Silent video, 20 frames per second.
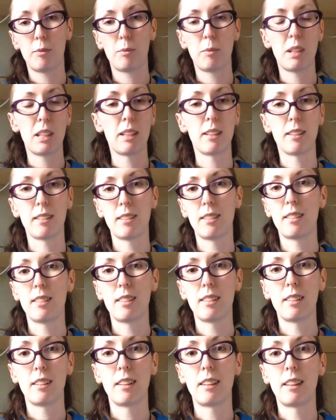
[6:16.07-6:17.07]

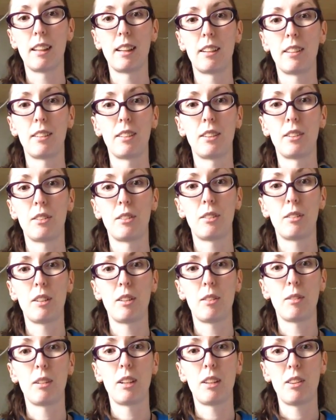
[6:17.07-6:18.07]
piece. I don't know.
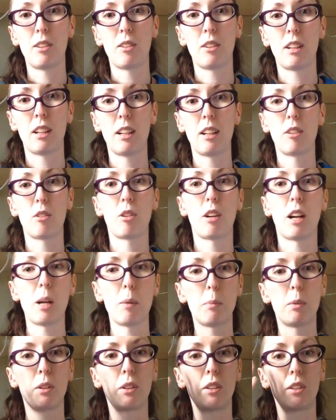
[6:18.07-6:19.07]
It's one of those kind of
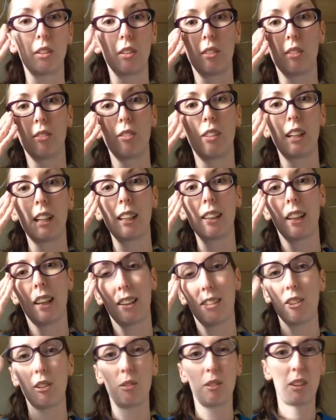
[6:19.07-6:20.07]
tribal wine
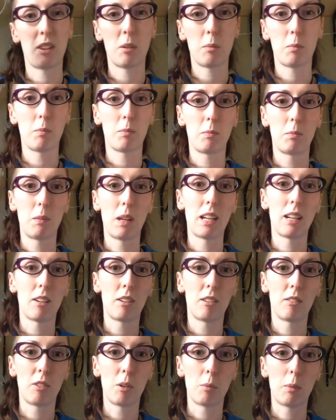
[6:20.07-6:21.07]
glasses made
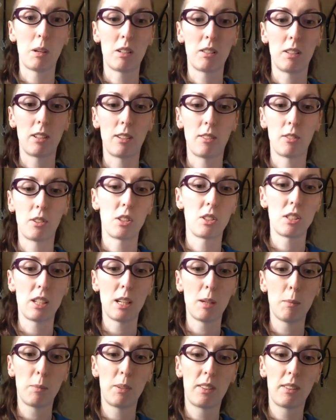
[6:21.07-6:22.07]
out of a bunch of different
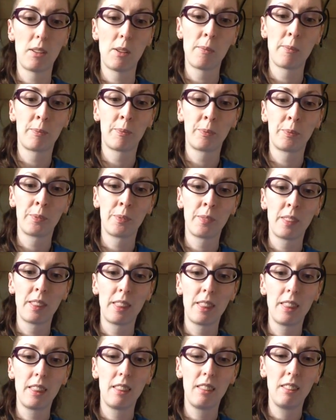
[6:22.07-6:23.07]
shapes.
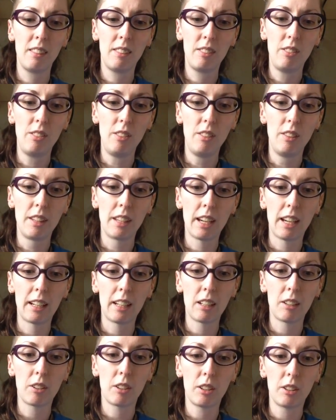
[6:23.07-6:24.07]

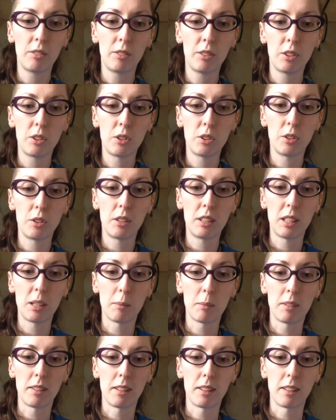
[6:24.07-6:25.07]
And it called for 2
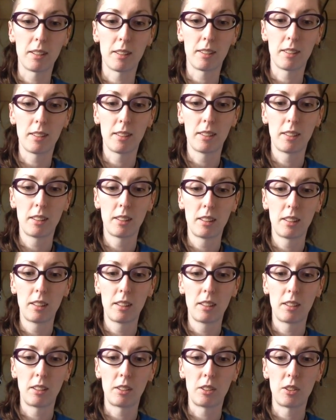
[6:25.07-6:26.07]
DMCs.
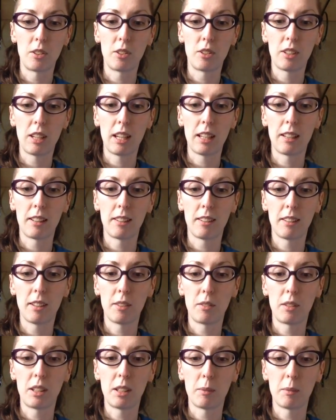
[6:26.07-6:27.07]
Or 2 skeins
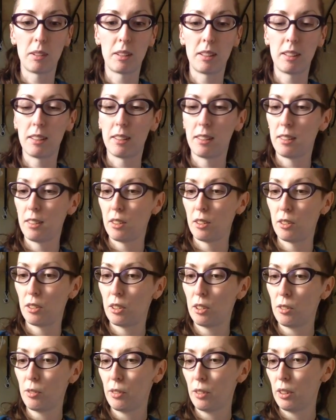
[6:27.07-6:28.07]
of DMCs. So
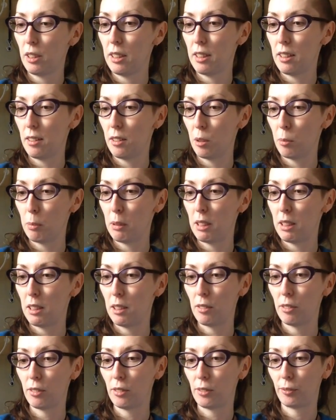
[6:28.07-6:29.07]
hopefully this will be
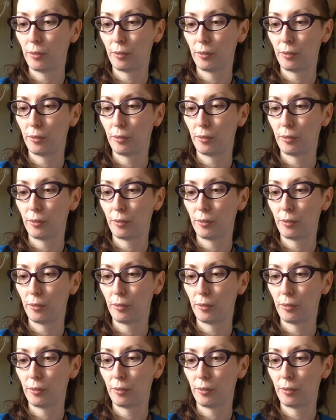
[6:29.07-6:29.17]
enough.